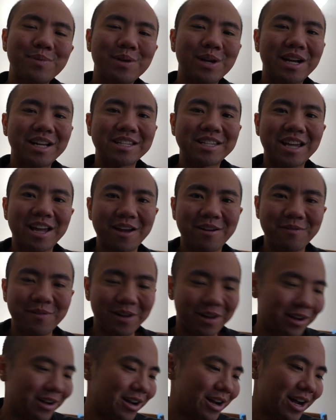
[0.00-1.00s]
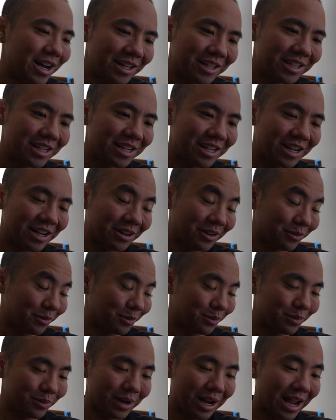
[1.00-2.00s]
you guys have
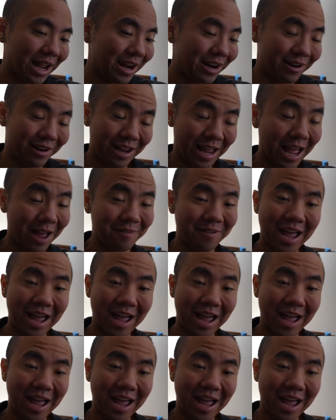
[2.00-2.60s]
have